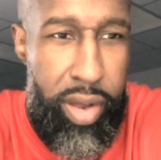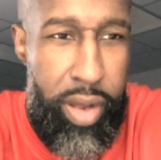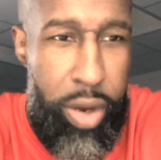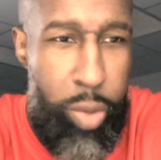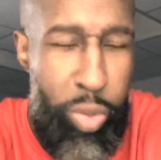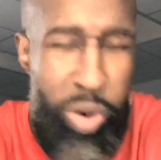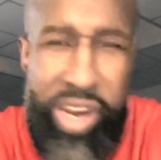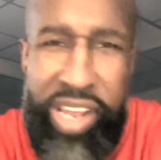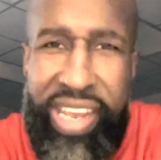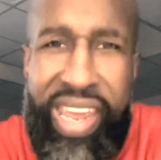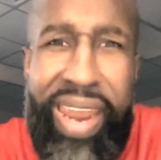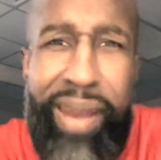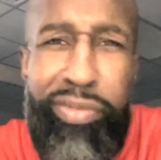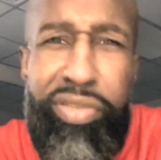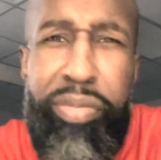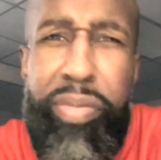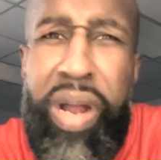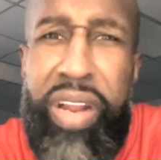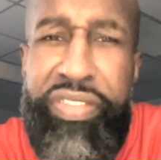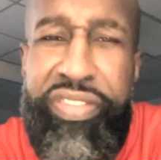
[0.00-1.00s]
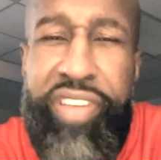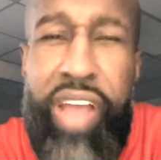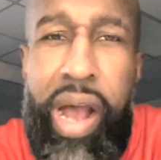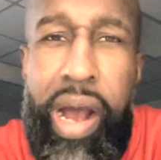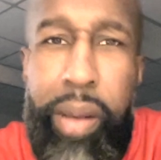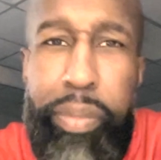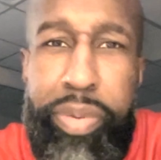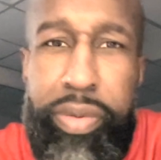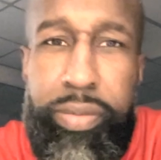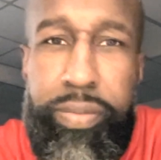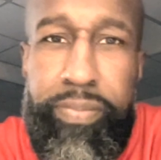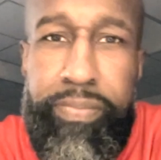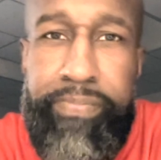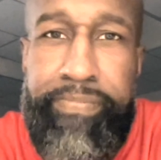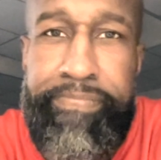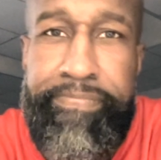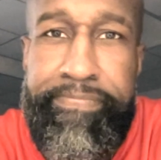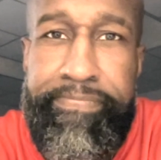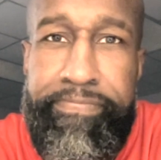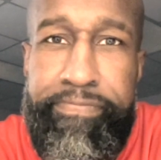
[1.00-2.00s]
when it came to my stop
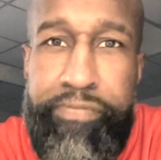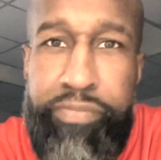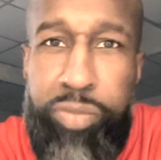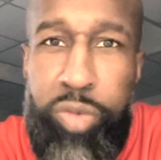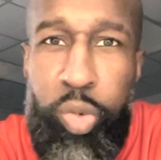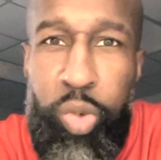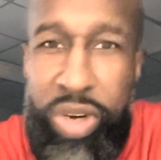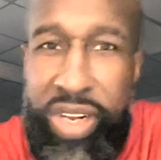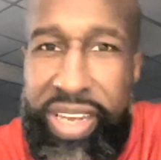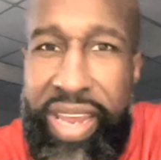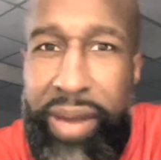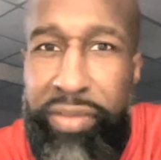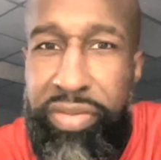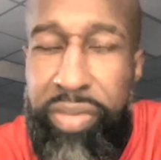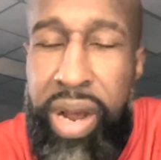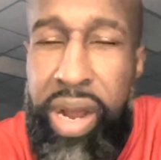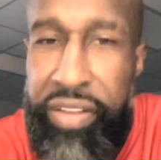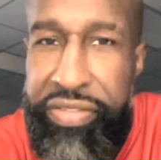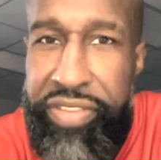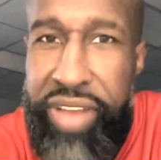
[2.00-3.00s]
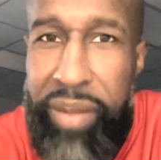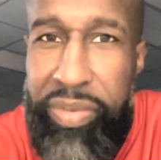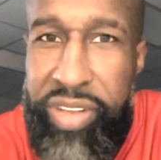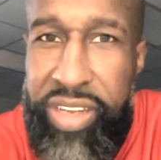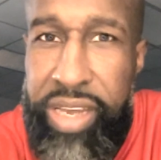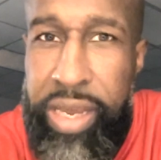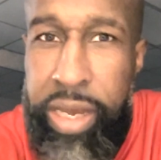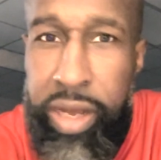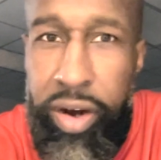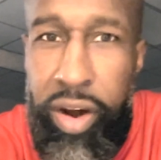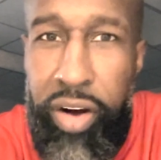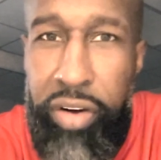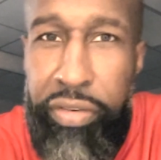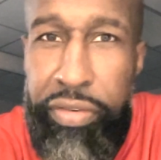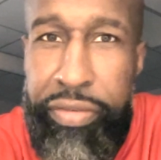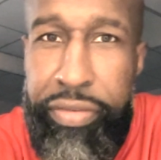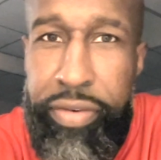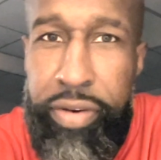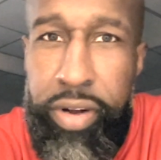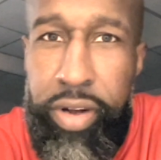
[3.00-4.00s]
to get hit
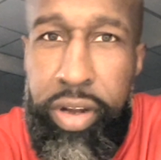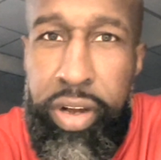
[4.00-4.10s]
off,